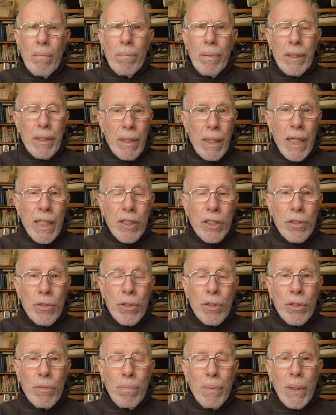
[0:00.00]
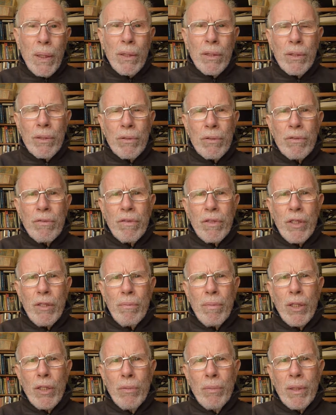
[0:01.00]
But let us suppose for the
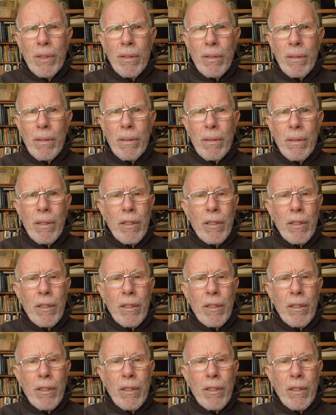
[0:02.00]
moment